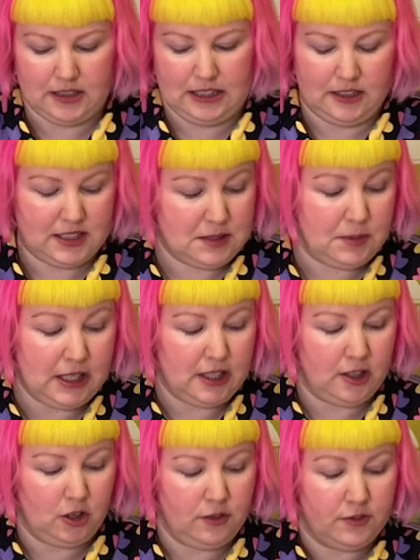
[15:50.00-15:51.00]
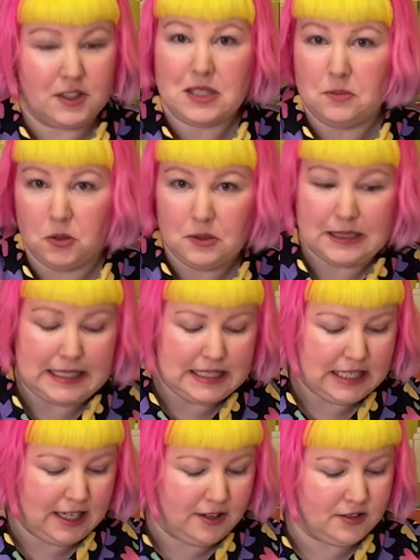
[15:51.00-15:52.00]
speaking of small
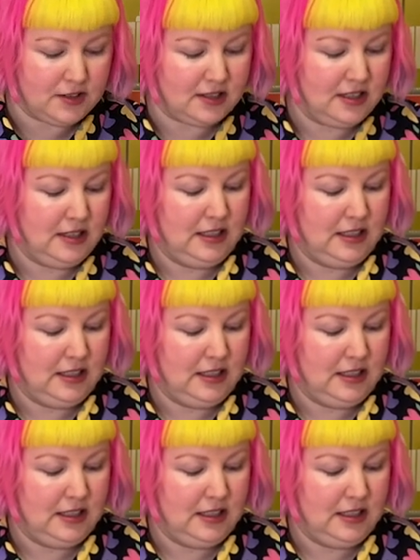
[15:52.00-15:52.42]
details,